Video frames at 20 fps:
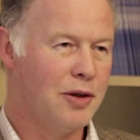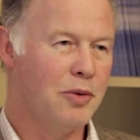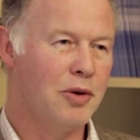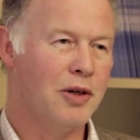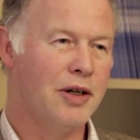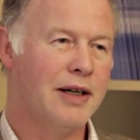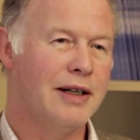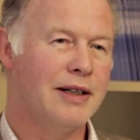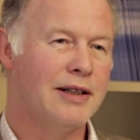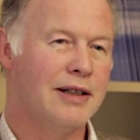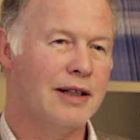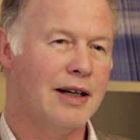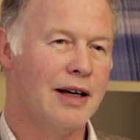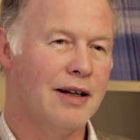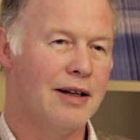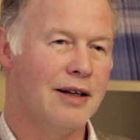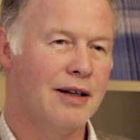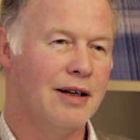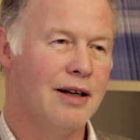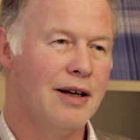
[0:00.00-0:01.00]
working
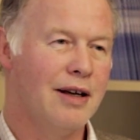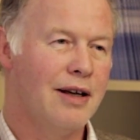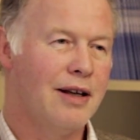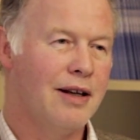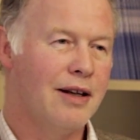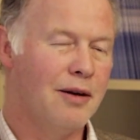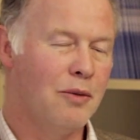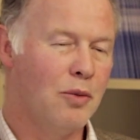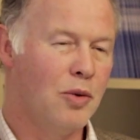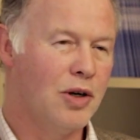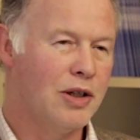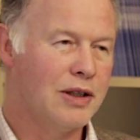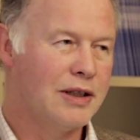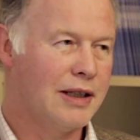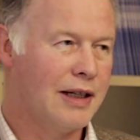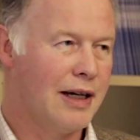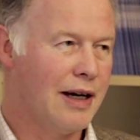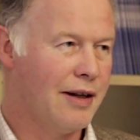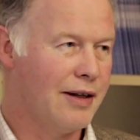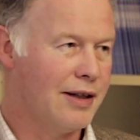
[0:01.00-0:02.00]
together, they work
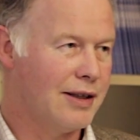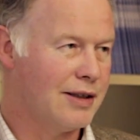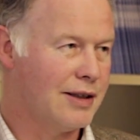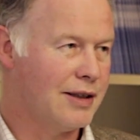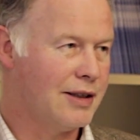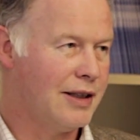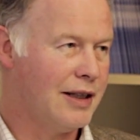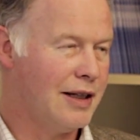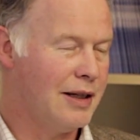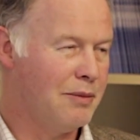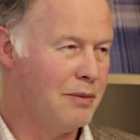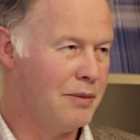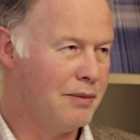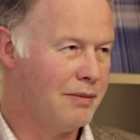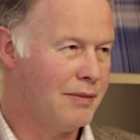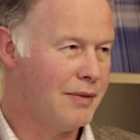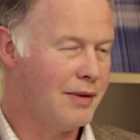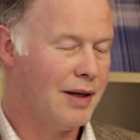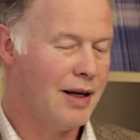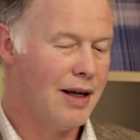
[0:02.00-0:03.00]
together as a team,